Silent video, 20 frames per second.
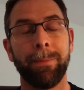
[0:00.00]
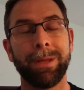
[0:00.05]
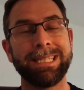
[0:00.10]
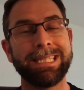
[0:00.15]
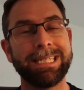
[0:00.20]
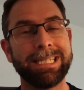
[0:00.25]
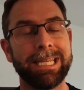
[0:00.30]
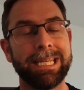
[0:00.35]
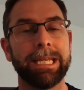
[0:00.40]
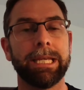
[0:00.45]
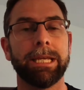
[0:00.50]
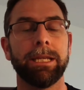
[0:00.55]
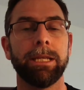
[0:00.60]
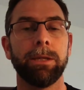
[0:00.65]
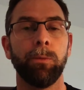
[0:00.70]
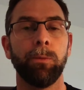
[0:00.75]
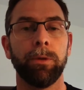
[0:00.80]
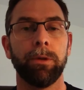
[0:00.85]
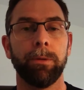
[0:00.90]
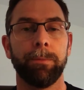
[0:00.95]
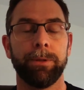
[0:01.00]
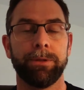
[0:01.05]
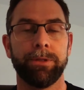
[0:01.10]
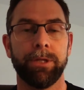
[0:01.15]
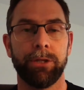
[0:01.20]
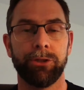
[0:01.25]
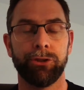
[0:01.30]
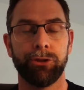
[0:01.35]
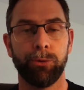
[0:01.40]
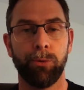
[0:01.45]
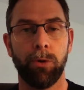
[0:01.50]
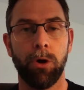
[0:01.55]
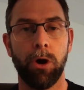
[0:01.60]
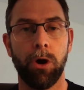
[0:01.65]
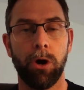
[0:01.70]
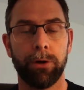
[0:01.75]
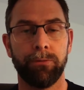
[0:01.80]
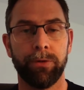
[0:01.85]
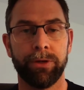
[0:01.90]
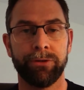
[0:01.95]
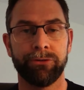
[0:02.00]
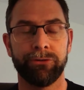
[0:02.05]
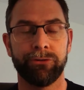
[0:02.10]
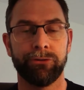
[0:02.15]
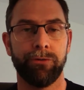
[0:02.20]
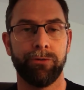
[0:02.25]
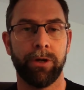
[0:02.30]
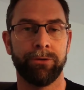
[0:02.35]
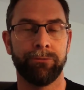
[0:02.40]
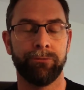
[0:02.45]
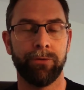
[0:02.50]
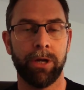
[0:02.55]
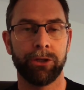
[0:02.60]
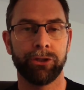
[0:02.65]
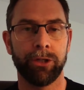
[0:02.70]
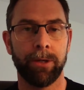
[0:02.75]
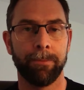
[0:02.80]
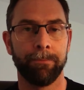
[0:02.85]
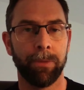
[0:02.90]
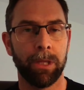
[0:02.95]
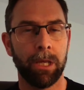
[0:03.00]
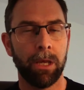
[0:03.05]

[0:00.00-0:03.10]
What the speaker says: particularly with a potential high-risk stress fracture.